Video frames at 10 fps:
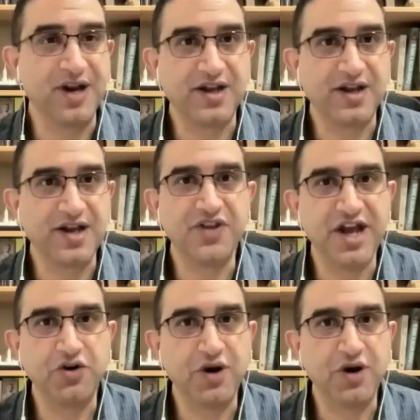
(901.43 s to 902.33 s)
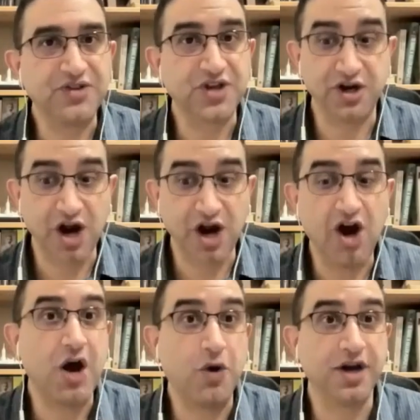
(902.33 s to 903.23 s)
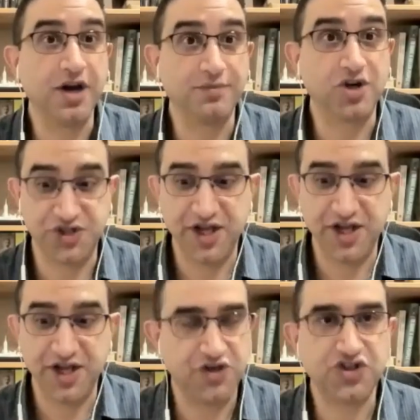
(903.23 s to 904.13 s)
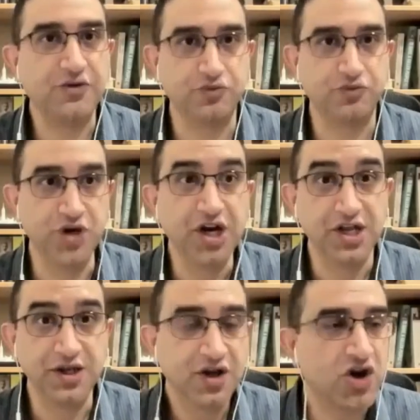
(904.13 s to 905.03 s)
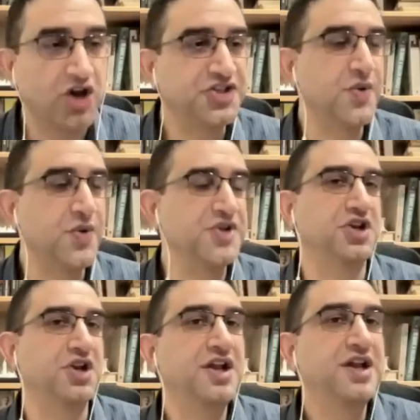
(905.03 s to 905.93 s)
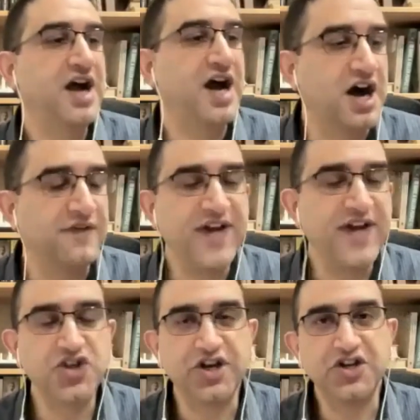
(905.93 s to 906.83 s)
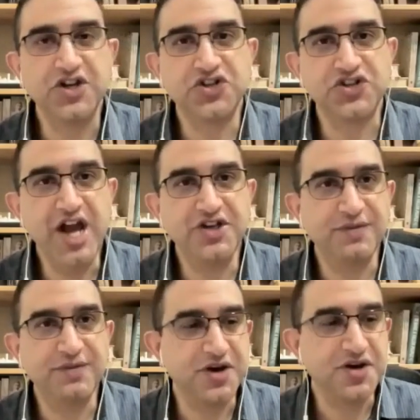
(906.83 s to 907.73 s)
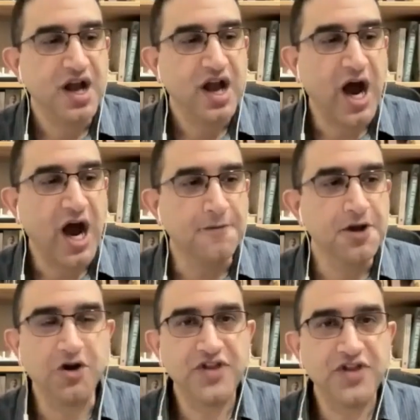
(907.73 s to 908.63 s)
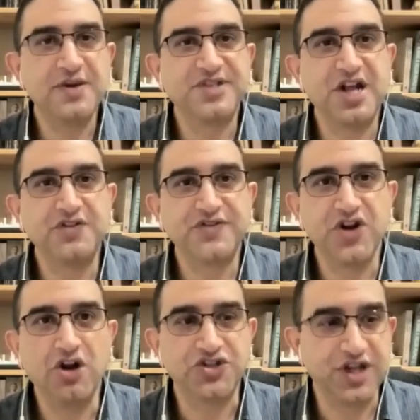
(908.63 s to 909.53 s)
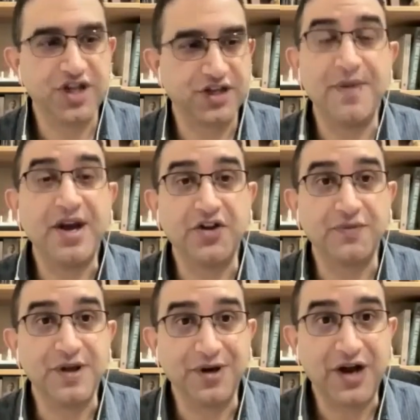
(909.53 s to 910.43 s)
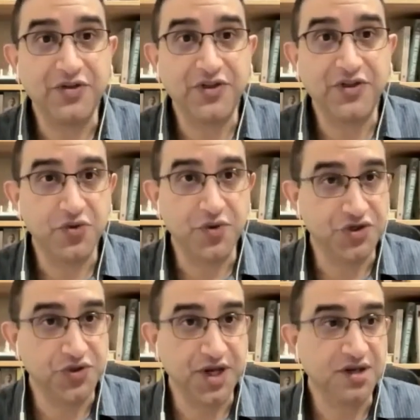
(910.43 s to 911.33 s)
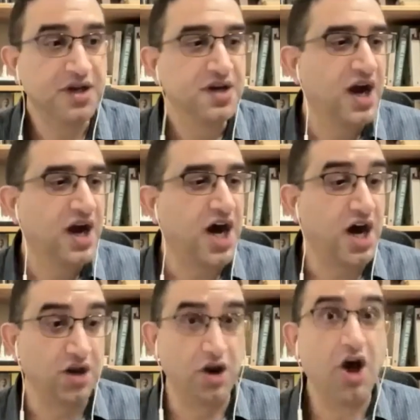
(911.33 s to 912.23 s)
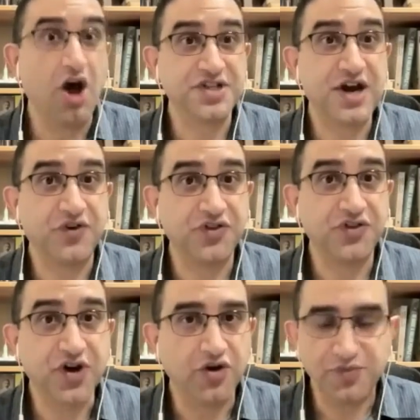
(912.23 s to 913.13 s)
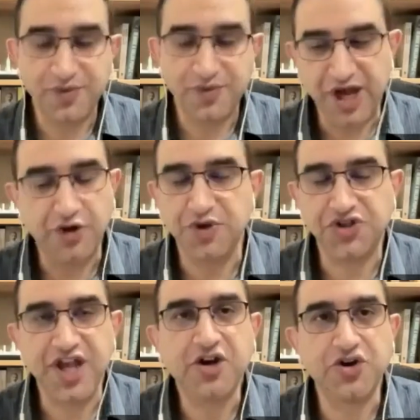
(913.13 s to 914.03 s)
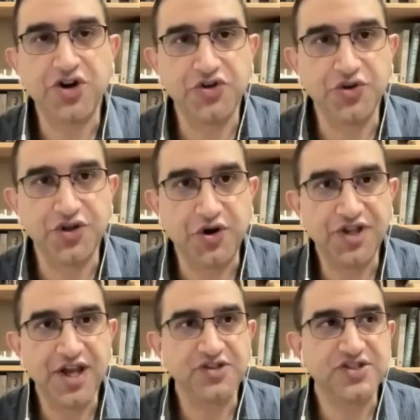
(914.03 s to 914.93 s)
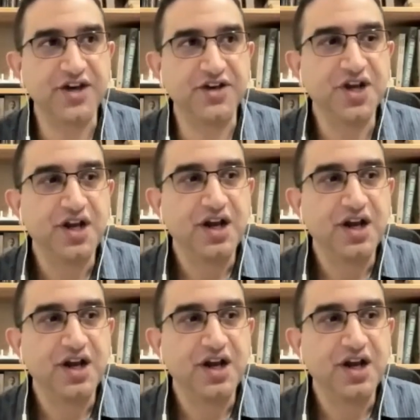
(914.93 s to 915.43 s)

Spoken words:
people like Gandhi, Nehru, Ambedkar are towering because they just had really consequential effects on Indian society. But they themselves acknowledge that there are many other people out there who are doing a lot of stuff on the ground, without which they could not do their own things. And